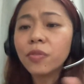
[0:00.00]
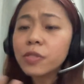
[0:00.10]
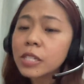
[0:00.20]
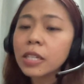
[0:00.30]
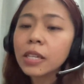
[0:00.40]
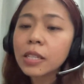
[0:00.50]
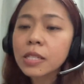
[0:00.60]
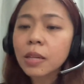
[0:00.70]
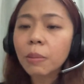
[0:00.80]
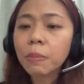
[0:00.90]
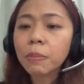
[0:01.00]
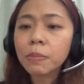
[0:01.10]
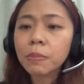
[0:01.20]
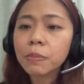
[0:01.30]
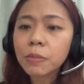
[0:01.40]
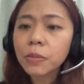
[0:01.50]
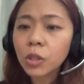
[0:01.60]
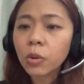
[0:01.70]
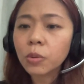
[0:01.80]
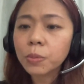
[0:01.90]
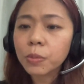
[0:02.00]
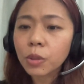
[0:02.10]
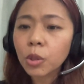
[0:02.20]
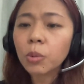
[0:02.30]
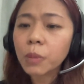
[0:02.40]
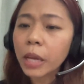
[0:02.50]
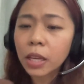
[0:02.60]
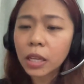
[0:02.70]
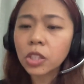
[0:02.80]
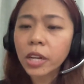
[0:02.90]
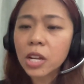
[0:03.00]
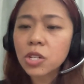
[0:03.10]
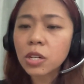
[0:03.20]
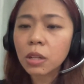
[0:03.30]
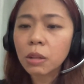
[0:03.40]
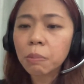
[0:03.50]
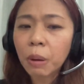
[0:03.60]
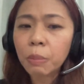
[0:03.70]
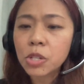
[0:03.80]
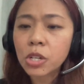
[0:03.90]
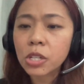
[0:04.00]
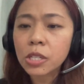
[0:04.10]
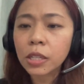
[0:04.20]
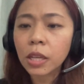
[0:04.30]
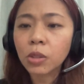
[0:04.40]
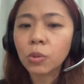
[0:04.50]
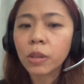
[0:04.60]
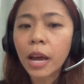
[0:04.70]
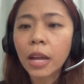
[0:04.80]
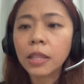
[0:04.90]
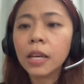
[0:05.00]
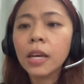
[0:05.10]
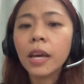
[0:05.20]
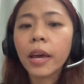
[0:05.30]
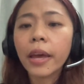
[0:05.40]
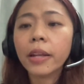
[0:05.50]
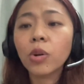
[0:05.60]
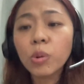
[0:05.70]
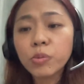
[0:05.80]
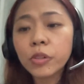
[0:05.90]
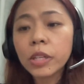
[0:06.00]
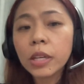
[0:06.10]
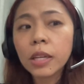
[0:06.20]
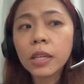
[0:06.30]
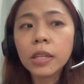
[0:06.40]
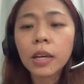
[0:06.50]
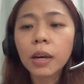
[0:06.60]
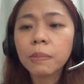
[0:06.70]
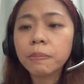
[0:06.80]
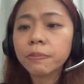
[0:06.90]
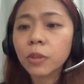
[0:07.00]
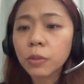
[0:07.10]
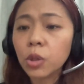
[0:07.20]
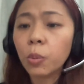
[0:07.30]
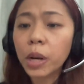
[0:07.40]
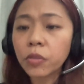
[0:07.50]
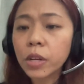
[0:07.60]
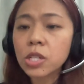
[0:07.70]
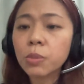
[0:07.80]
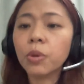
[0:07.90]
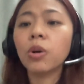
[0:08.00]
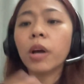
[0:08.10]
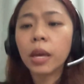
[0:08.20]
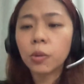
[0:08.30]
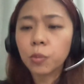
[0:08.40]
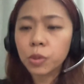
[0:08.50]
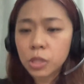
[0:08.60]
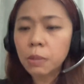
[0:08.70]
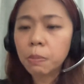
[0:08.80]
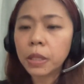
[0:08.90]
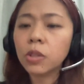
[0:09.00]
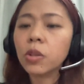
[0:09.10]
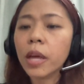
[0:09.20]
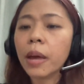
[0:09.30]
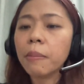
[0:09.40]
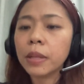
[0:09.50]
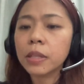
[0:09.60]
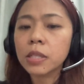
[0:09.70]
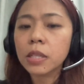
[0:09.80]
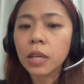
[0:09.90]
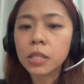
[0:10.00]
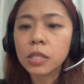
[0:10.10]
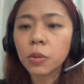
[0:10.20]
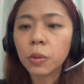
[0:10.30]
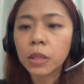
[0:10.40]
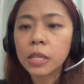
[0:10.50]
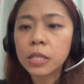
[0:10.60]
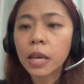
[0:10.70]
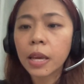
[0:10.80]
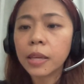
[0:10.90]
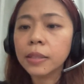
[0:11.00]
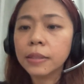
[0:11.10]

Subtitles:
seen some, you know, like international publishers that can do that. And hopefully, you know, when I finish the book, I would submit it to them and see what they say.